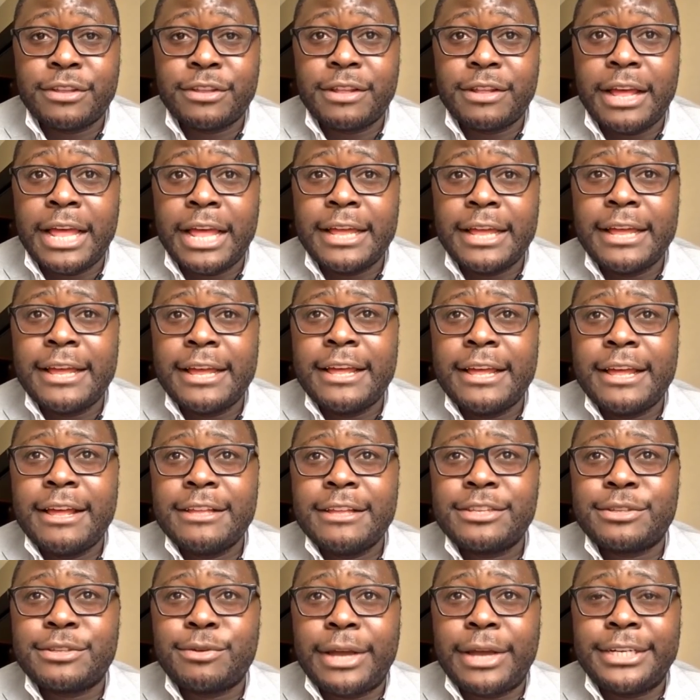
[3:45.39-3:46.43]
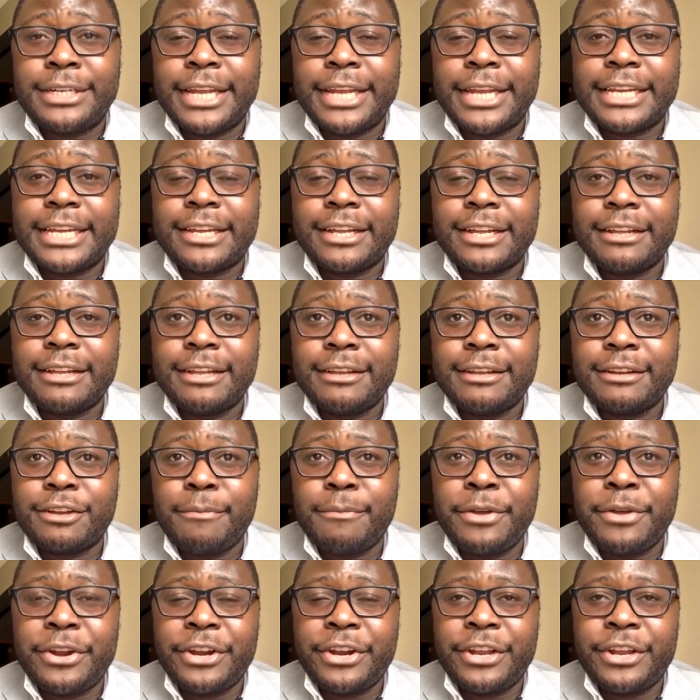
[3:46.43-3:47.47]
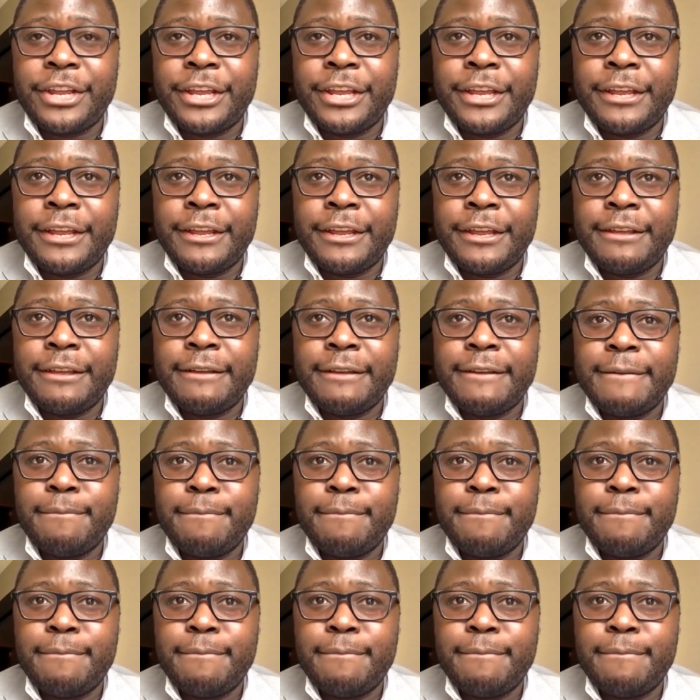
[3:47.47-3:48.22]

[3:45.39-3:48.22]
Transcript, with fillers: Uh, So I take community